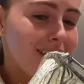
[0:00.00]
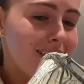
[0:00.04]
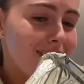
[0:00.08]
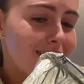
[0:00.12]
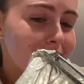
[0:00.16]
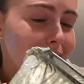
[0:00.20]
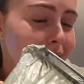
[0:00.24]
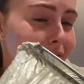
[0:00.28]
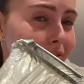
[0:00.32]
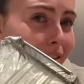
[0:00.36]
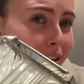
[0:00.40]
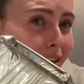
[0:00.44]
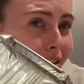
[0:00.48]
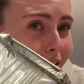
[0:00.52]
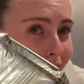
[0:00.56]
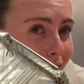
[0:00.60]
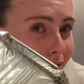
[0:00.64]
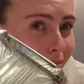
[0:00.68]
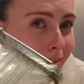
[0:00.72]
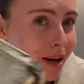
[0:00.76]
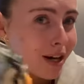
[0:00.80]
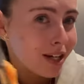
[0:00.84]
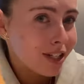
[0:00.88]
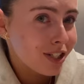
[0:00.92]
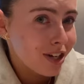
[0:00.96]
Definitely none of
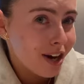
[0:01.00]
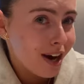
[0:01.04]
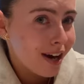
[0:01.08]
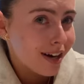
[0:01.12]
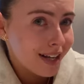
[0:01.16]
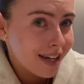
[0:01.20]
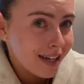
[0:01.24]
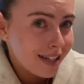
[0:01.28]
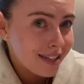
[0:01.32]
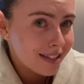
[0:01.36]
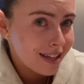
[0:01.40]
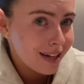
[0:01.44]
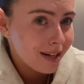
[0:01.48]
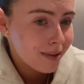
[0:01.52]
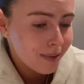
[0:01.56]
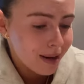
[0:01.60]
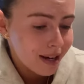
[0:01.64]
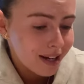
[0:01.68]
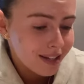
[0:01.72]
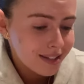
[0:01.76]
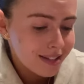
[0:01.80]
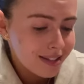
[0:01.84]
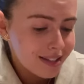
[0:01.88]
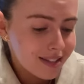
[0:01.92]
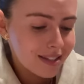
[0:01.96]
my Chinese,
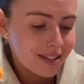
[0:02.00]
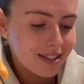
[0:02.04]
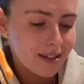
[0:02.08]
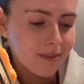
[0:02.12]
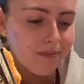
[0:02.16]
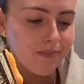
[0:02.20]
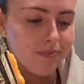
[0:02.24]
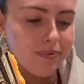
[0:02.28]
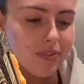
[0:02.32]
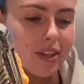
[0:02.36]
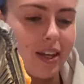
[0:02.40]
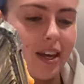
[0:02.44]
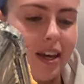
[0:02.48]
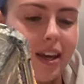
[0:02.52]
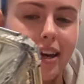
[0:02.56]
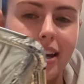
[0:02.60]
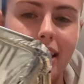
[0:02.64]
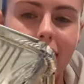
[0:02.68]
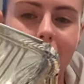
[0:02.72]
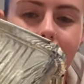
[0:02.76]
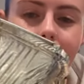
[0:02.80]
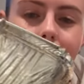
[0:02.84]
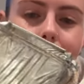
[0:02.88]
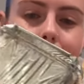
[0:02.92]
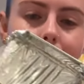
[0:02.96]
anyways.
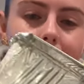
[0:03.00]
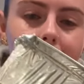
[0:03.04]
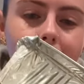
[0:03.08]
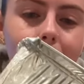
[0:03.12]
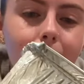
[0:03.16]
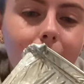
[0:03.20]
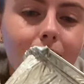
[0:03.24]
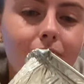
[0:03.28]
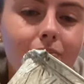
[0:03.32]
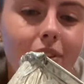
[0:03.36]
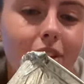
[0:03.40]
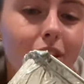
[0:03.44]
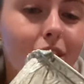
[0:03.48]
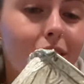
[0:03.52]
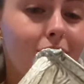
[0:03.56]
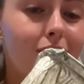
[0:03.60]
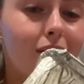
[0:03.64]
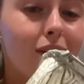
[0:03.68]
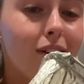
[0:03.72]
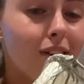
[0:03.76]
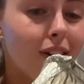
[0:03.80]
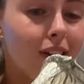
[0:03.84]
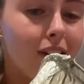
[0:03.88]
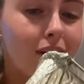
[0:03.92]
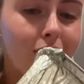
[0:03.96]
Okay. She's
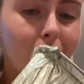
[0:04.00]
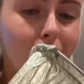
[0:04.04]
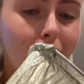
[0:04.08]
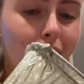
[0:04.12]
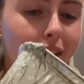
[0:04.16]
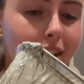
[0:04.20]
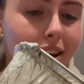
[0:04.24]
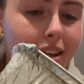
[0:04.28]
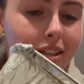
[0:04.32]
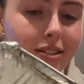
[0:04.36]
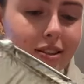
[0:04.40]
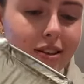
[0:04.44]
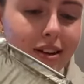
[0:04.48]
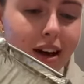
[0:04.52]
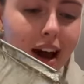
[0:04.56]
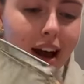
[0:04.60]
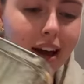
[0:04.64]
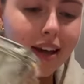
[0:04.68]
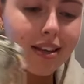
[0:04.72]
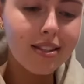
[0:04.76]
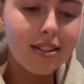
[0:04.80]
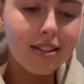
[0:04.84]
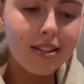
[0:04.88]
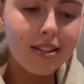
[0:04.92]
looking glorious, you guys.